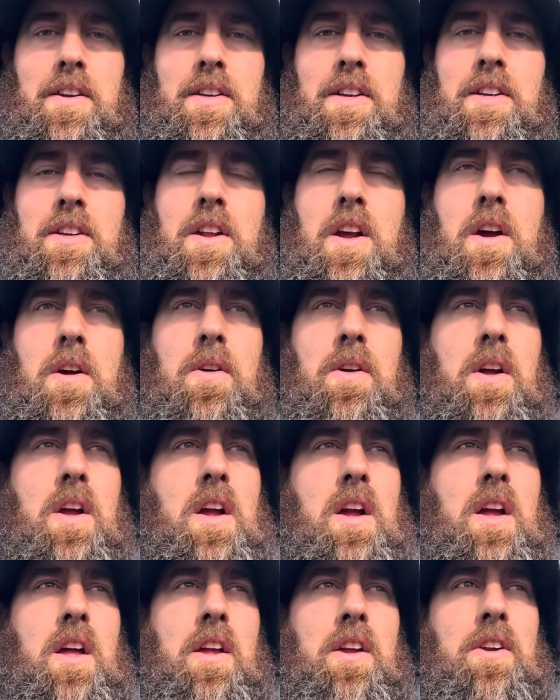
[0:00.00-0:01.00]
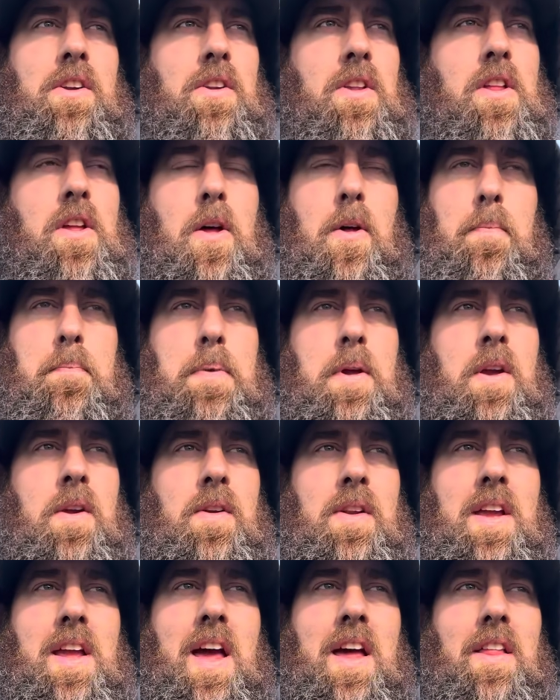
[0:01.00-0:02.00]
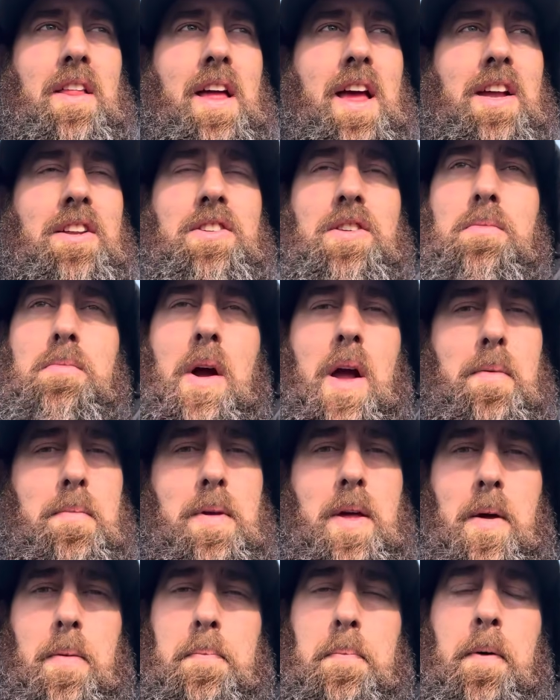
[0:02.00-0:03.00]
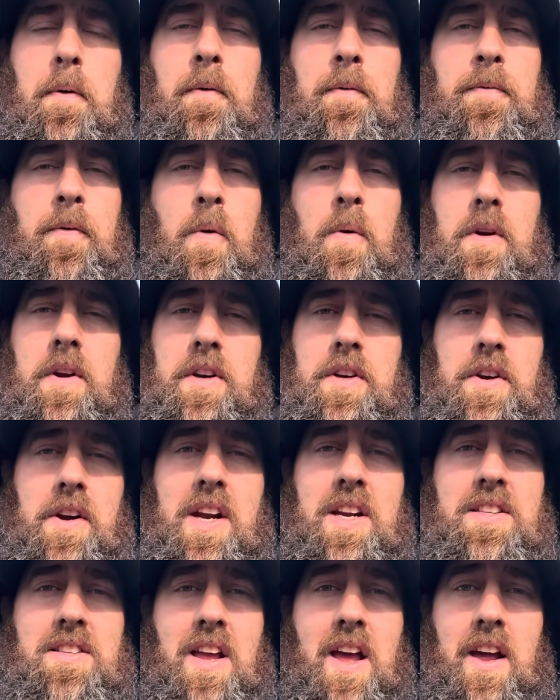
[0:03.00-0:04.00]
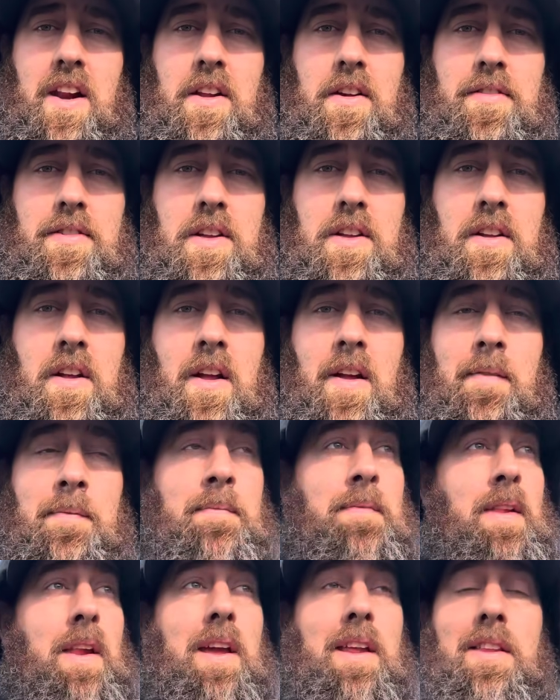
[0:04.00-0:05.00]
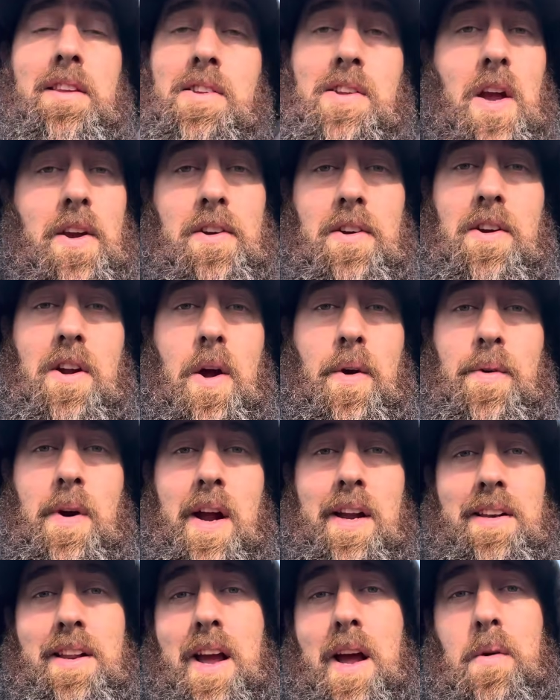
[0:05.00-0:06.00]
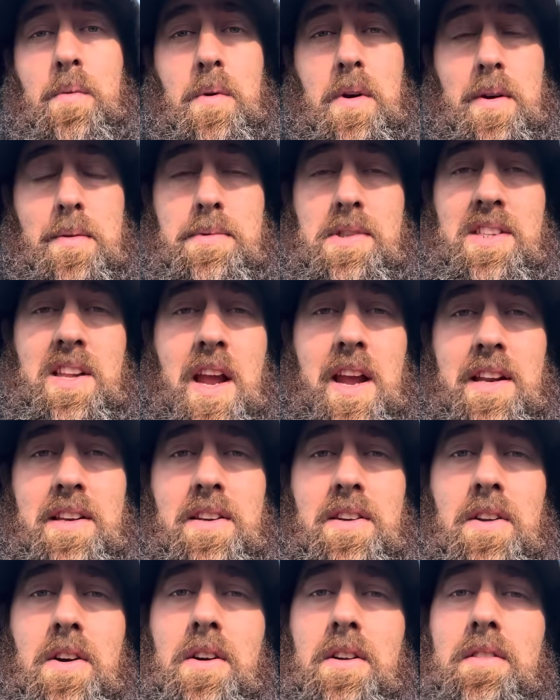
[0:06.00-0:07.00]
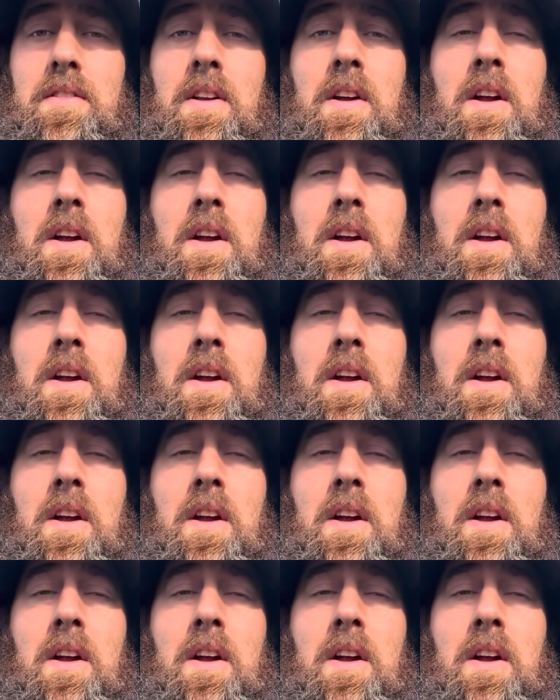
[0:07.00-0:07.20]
You know, your little puny LS, you might be able to pull 4 degrees out of it, and the sucker go right down what I'm standing on.